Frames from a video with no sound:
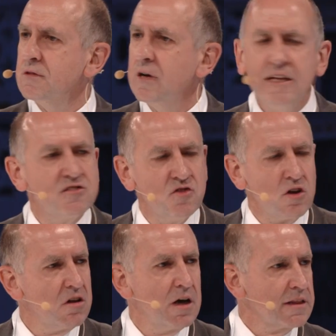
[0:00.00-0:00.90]
It's not
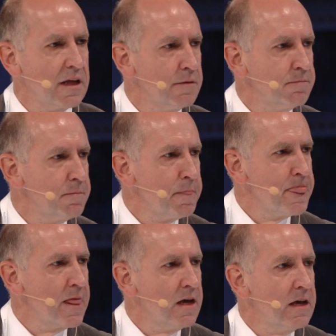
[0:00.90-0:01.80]
like that.
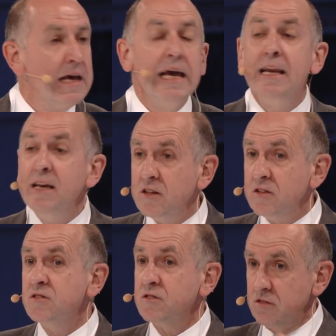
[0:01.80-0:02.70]
It
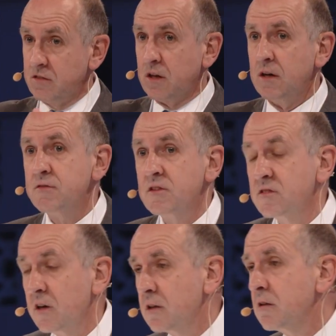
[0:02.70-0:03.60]
is, as the governor
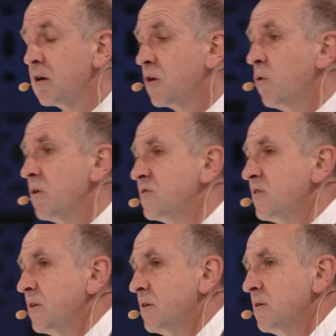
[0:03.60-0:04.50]
said, like quality.